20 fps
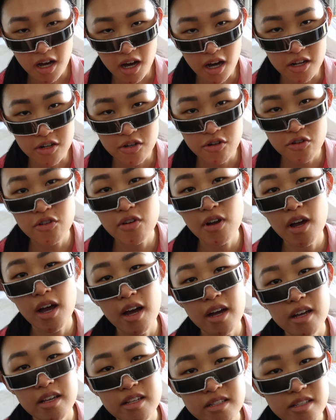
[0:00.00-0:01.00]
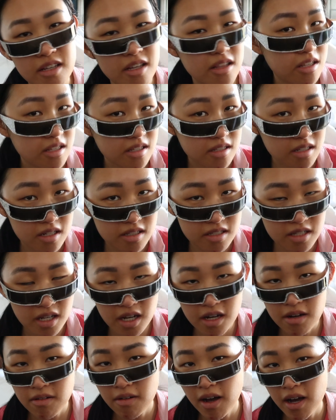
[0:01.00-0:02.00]
under your eyes at least that's
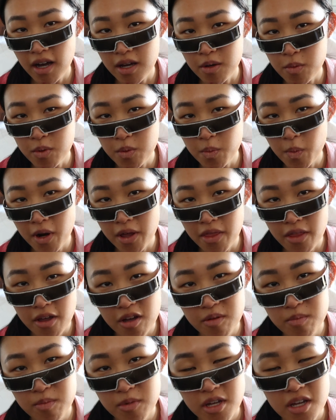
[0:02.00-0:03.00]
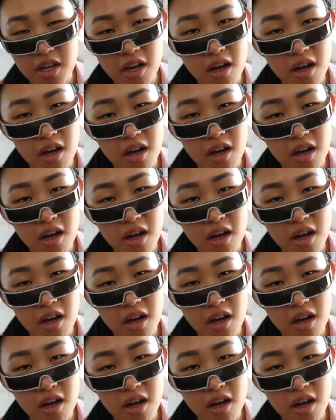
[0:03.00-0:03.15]
how I would wear them